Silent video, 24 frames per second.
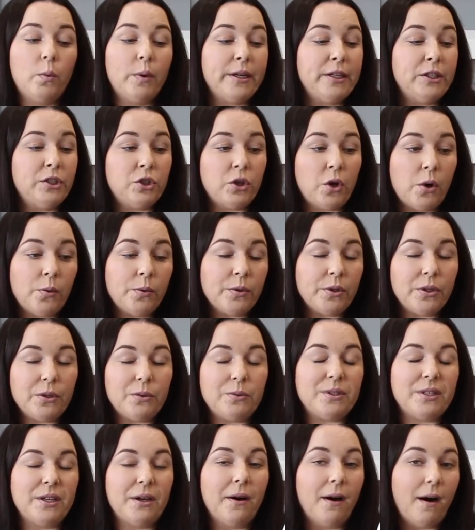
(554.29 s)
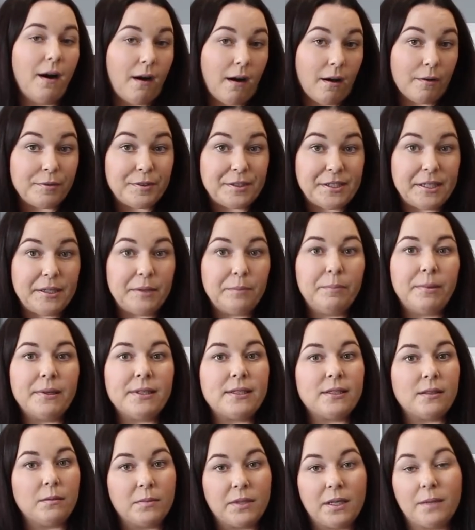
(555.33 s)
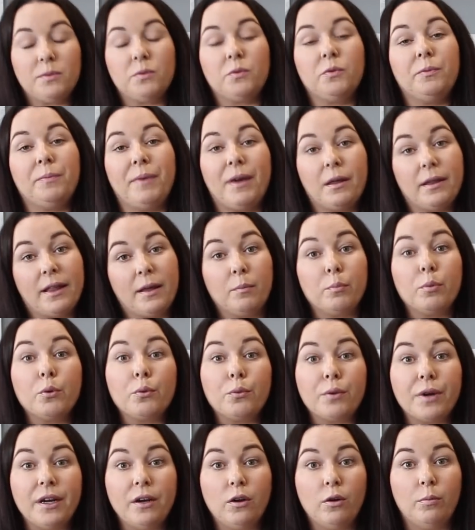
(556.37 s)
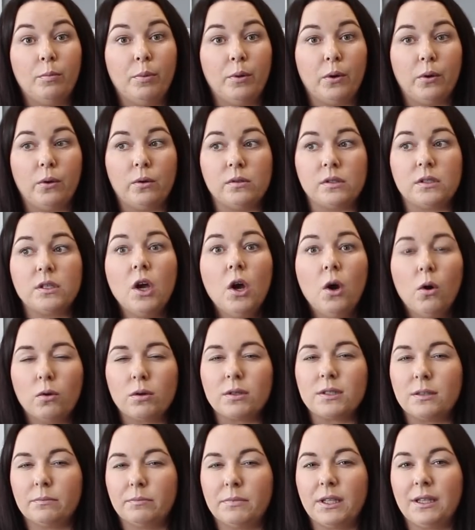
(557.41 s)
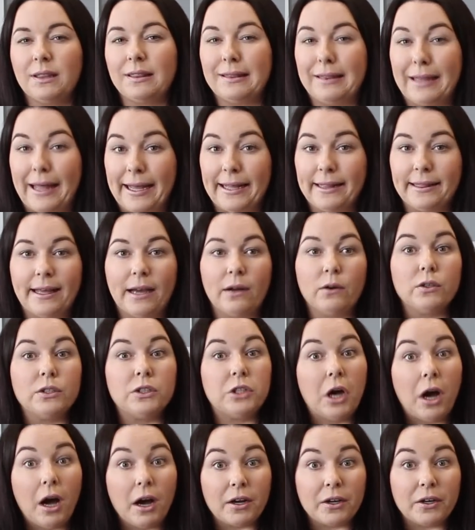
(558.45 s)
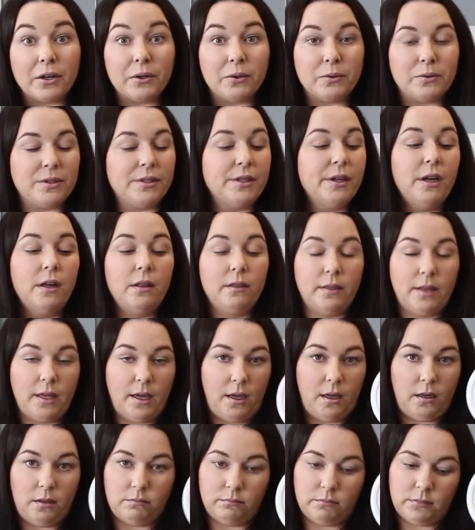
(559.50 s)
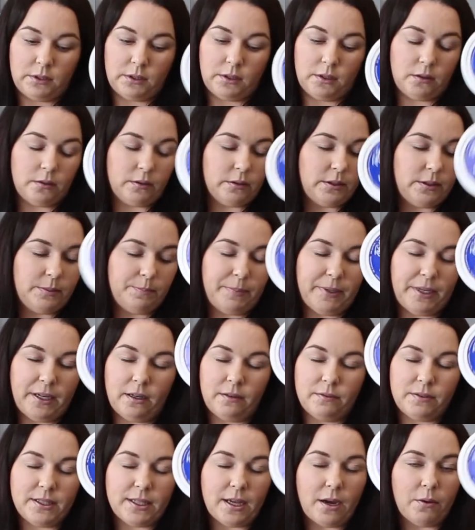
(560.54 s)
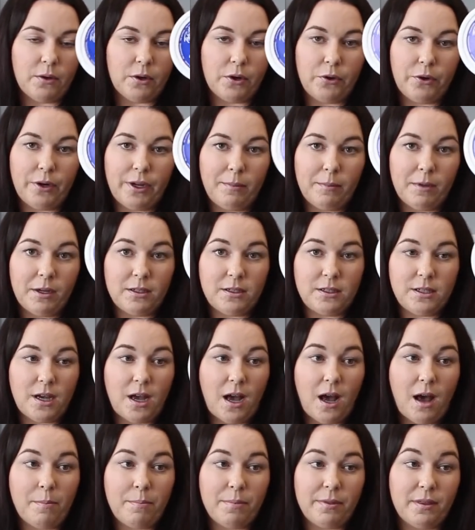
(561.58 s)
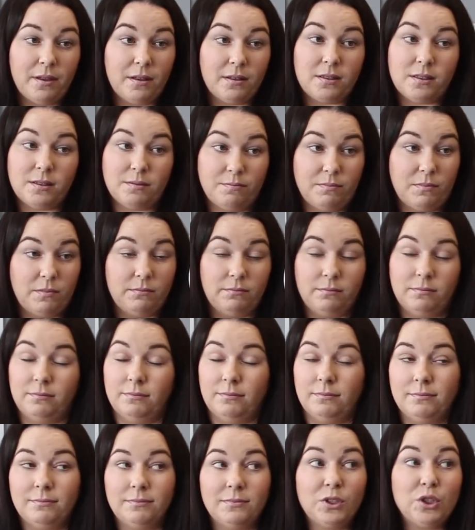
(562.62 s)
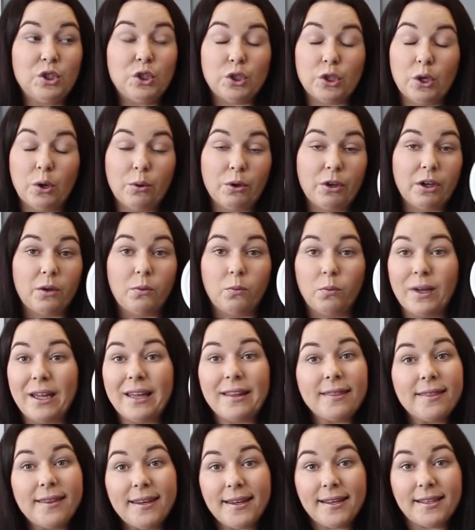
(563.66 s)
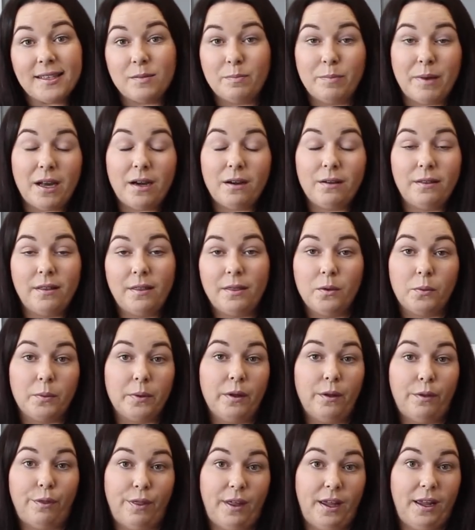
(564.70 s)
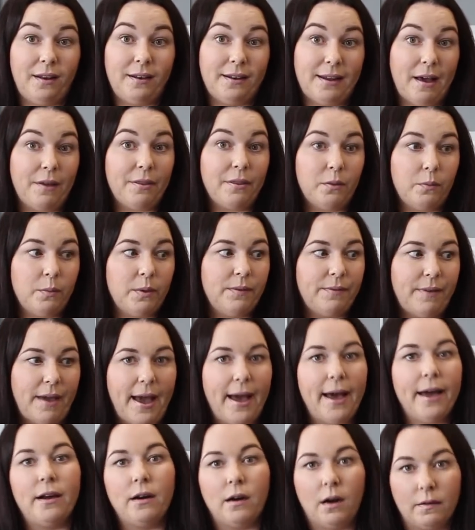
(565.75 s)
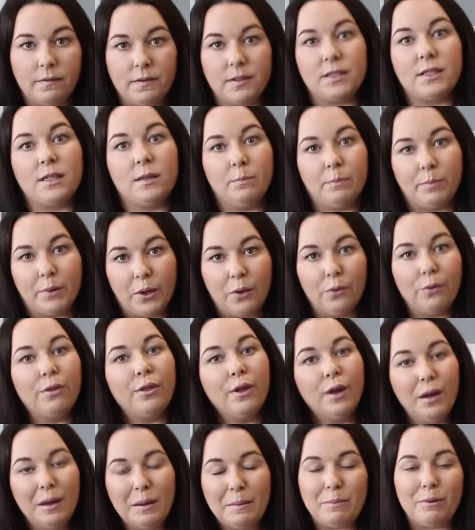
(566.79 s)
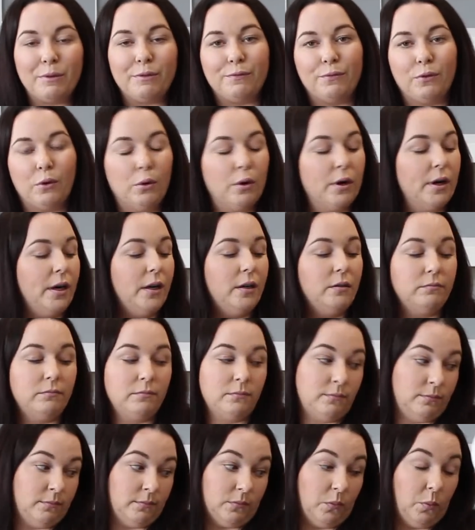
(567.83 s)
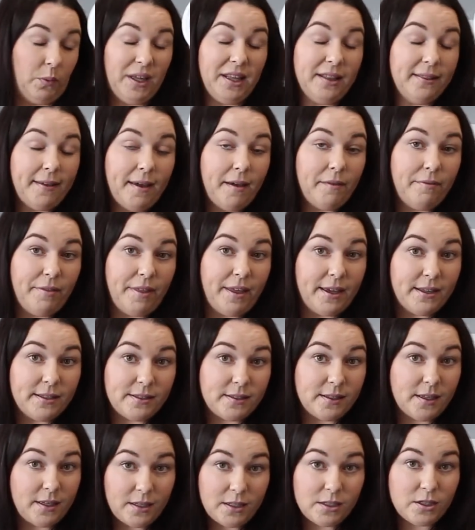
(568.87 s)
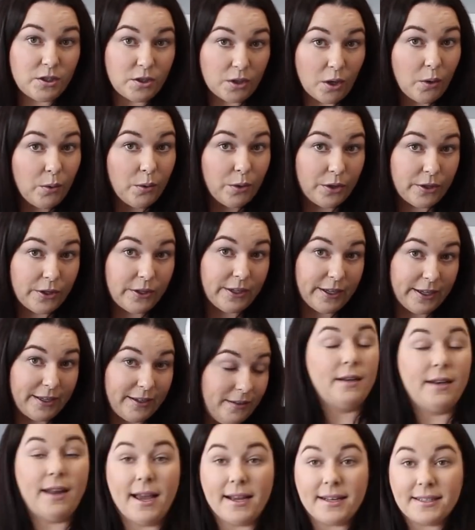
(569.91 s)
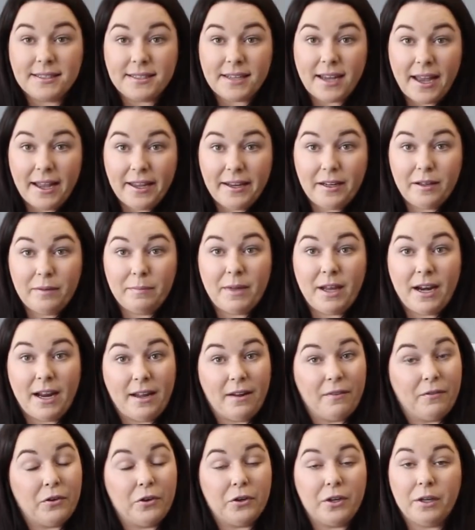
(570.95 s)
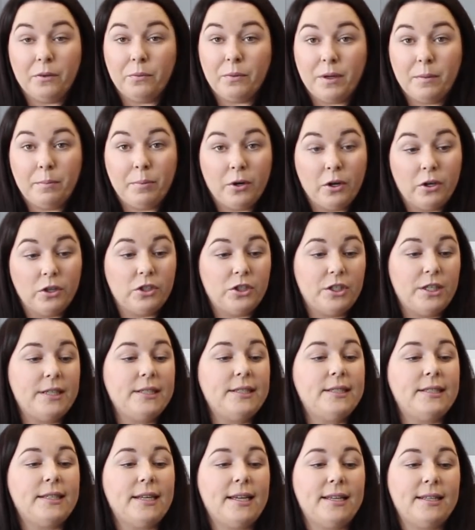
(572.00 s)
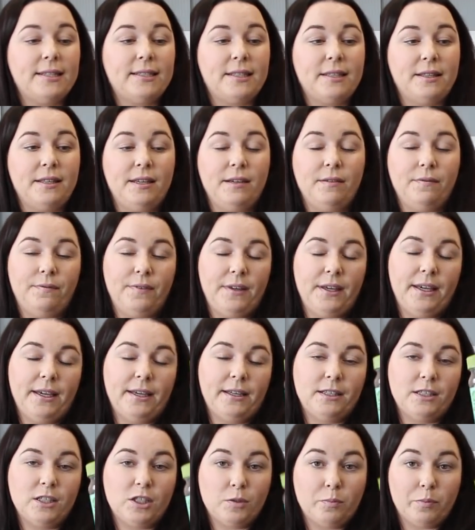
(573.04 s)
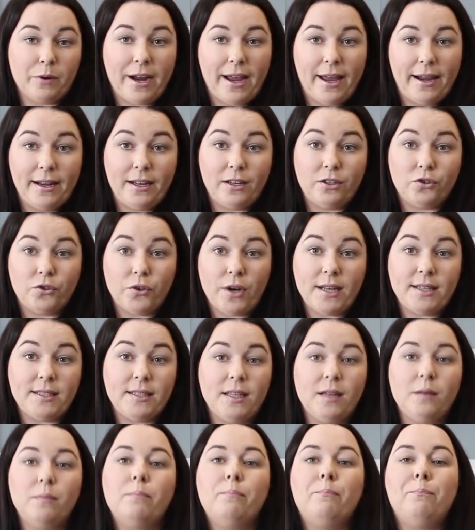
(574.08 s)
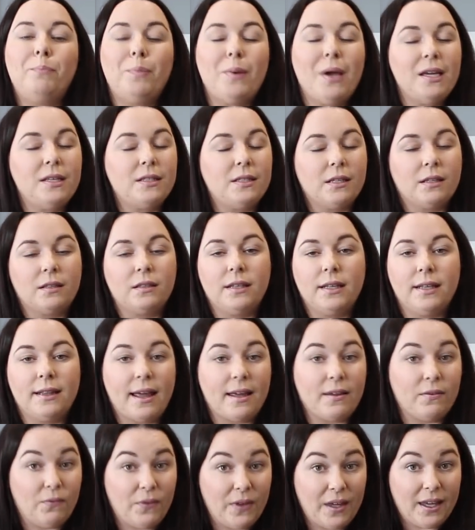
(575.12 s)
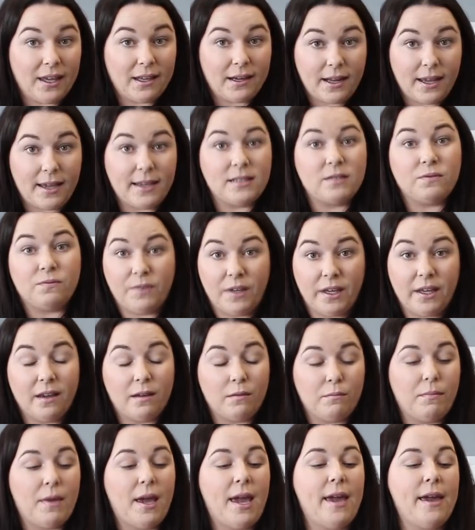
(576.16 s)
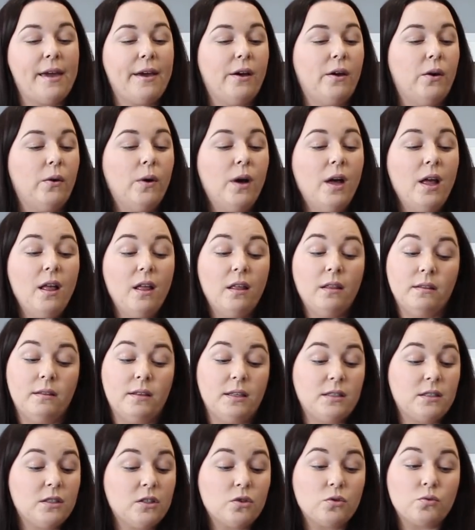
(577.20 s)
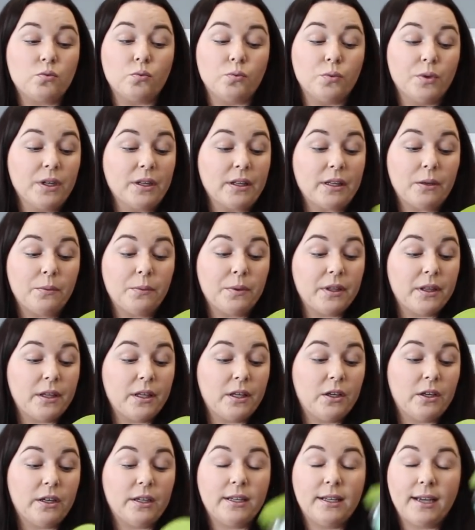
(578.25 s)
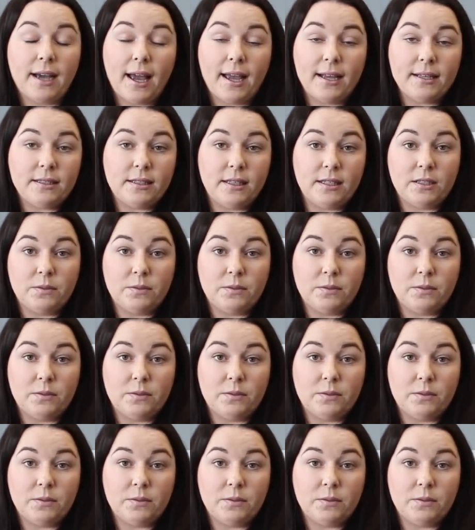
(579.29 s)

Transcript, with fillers: We don't use it often, but sometimes when we make like burrito bowls or something like that, or tacos, then a little bit of sour cream on top. This Mmm, so good. We think it's better than the real thing now that we've had obviously both before. We love this. It's so good. Next item, and I have already repurchased, is the vegan spread and dressing, basically like veganaise, vegan mayo. This is really, really good, guys.